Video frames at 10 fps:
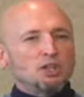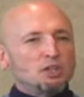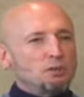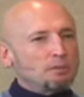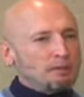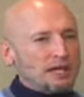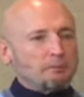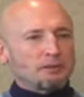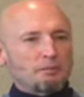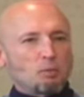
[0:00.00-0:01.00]
You would be
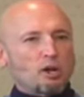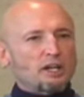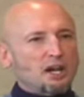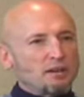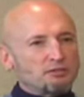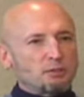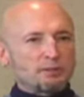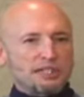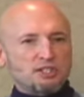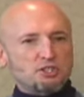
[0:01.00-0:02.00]
able to more
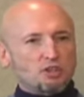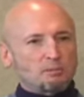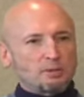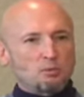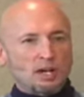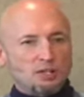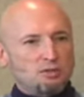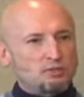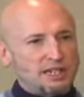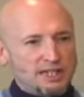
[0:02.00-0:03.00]
comfortably determine what you
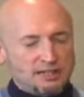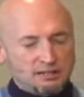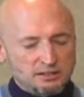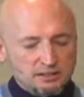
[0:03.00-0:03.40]
need